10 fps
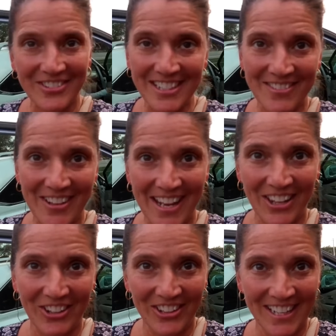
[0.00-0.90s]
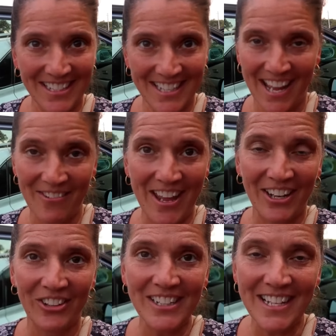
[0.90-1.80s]
So it has been a good day. We had
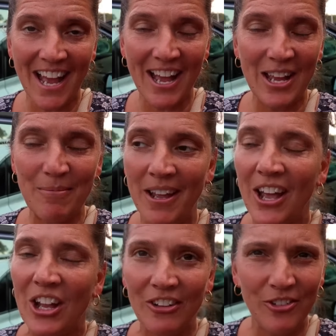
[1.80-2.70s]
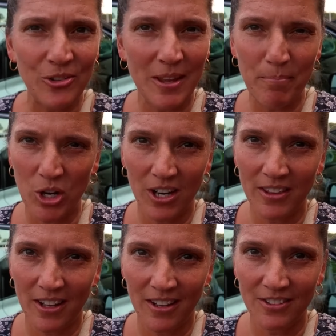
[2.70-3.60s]
a great time. Good food. The,
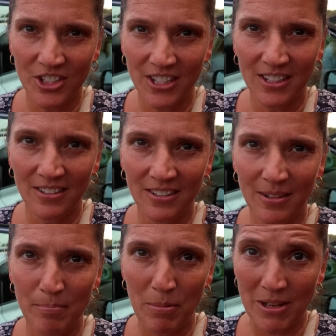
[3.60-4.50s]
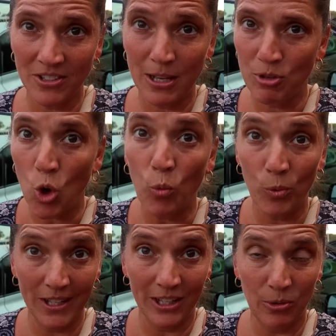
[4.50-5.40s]
the chicken pimento sandwich,
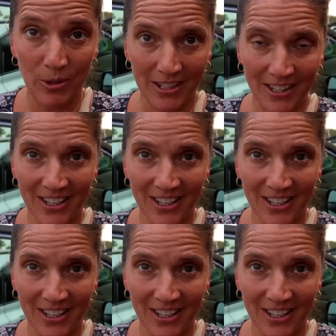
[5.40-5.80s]
really, really